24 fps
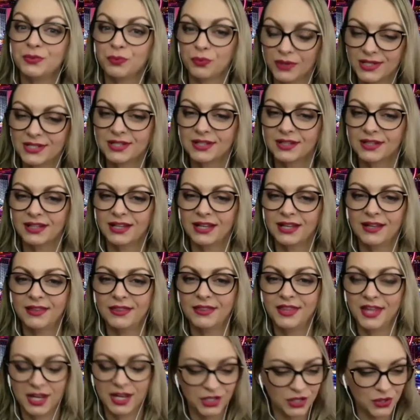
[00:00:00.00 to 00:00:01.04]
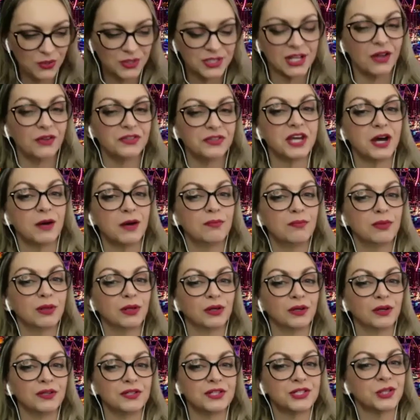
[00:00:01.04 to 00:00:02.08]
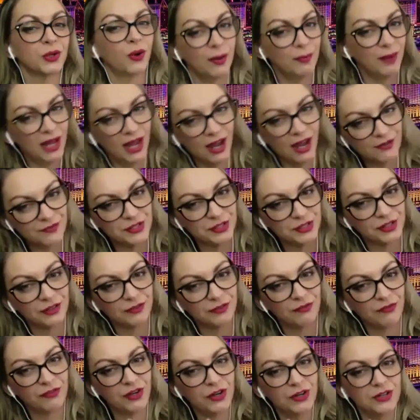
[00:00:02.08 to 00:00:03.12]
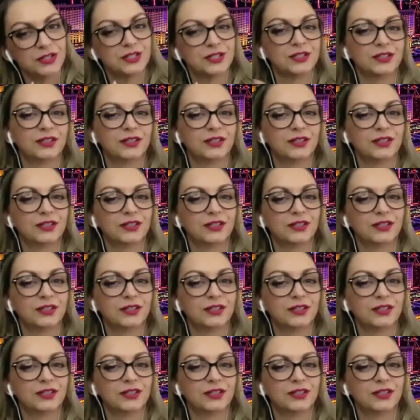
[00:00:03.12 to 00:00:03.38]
recently they do sell tumblers, so I may have to convert.